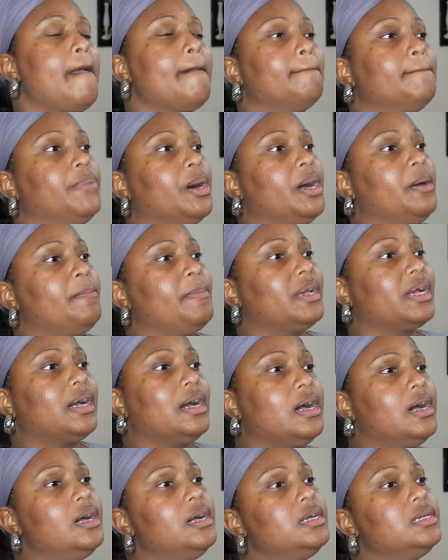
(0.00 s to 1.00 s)
But
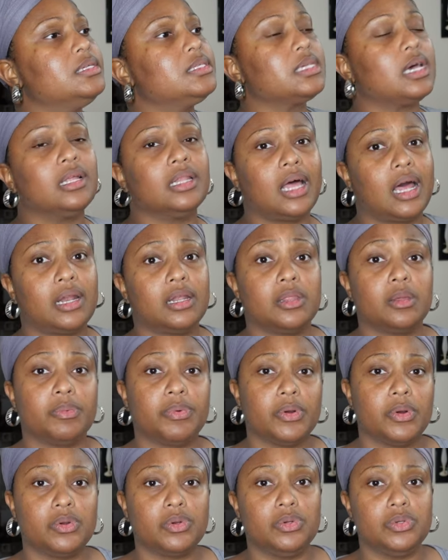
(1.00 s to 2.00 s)
because a lot of the
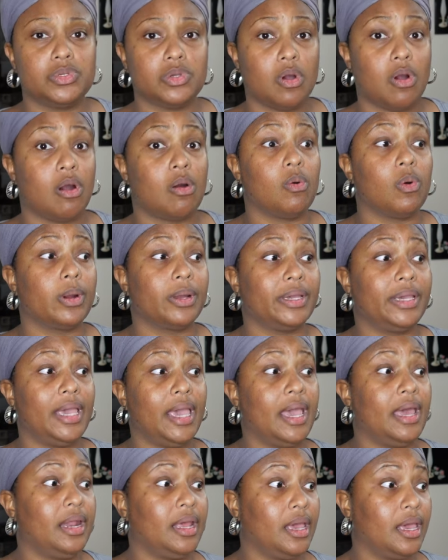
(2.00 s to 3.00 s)
produce are
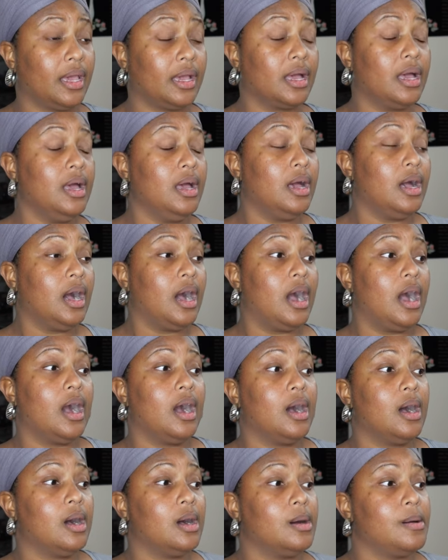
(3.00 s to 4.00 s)
organic,
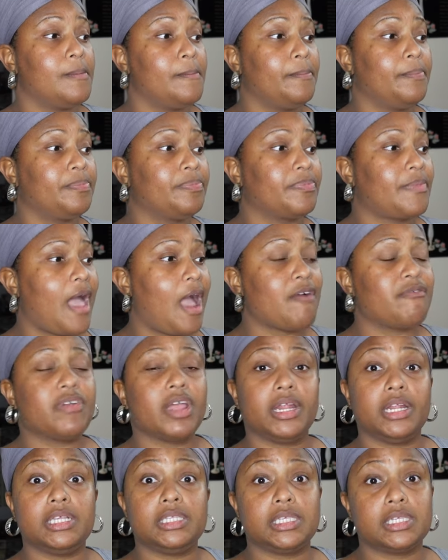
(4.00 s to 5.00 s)
um, I
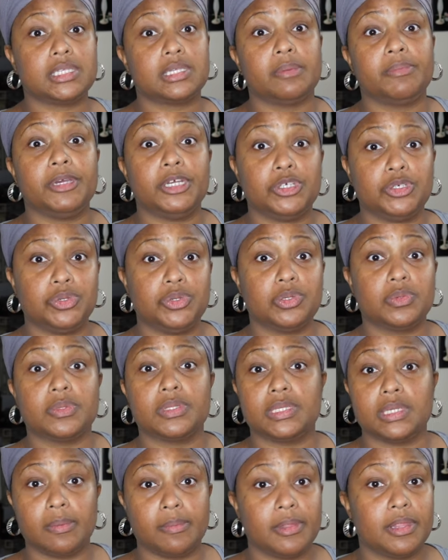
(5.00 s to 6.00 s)
ran into some issues with
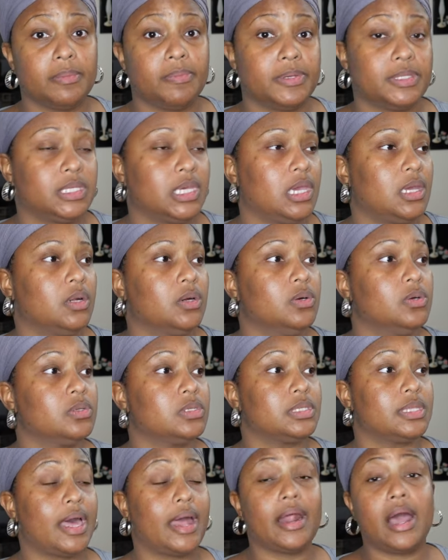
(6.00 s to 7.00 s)
some of the
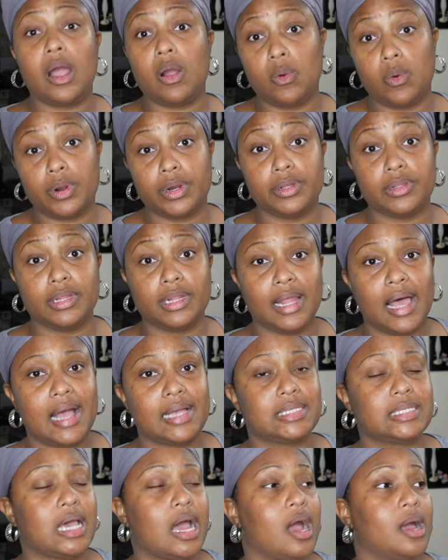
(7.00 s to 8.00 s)
potatoes that I ordered the
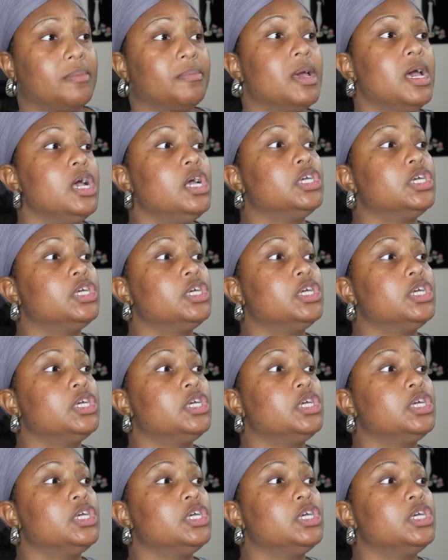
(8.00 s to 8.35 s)
last time.